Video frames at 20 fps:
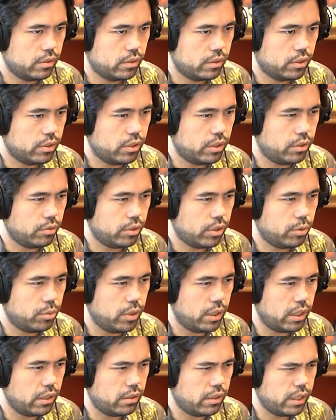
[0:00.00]
so he threw queen
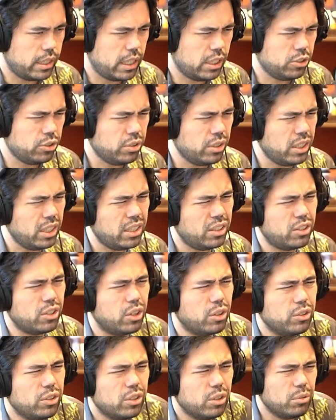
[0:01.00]
a. Actually, no,
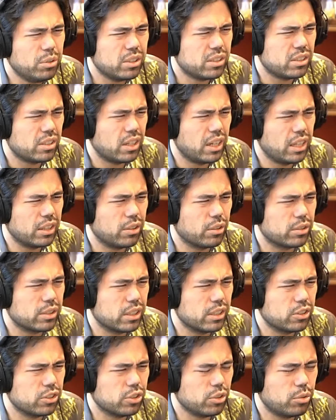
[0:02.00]
you know what? It's not, though, So I can
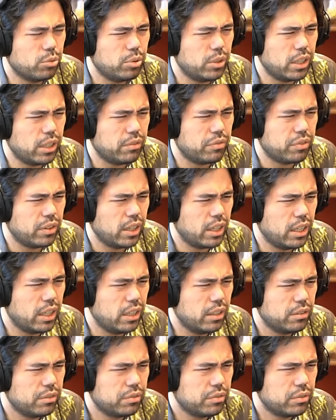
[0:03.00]
just go queen a5.